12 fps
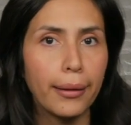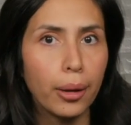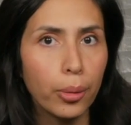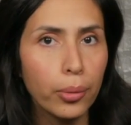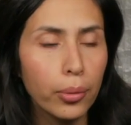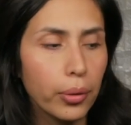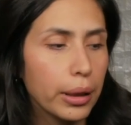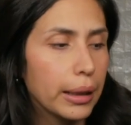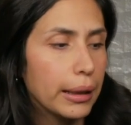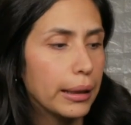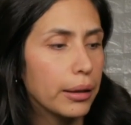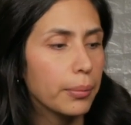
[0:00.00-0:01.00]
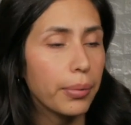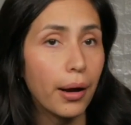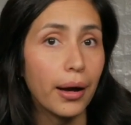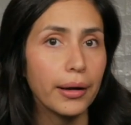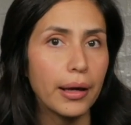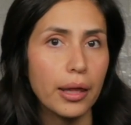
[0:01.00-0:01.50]
or in a
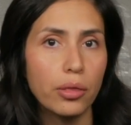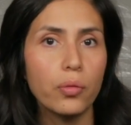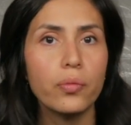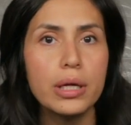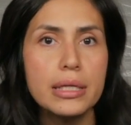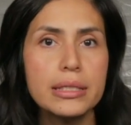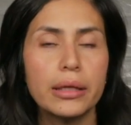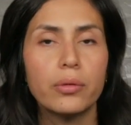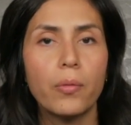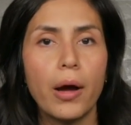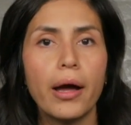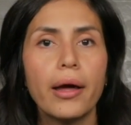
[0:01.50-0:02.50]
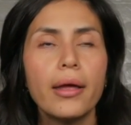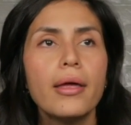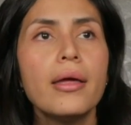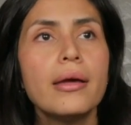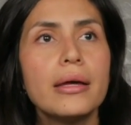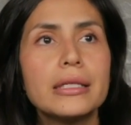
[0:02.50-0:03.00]
pot. And the reason why
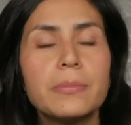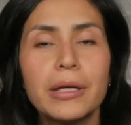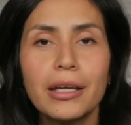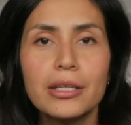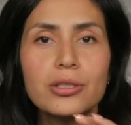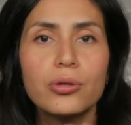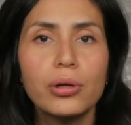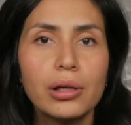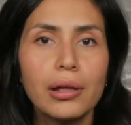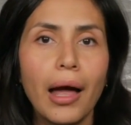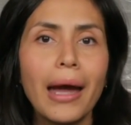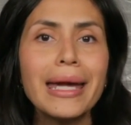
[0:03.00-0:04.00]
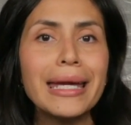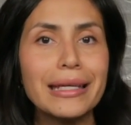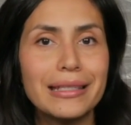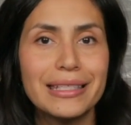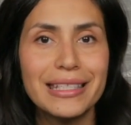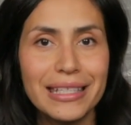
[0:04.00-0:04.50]
is because your
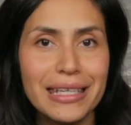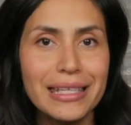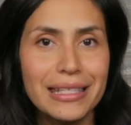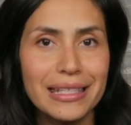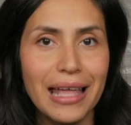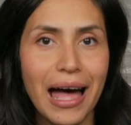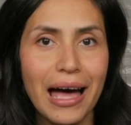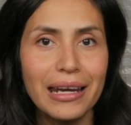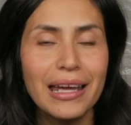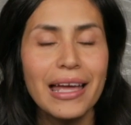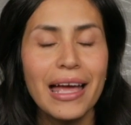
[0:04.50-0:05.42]
client sees that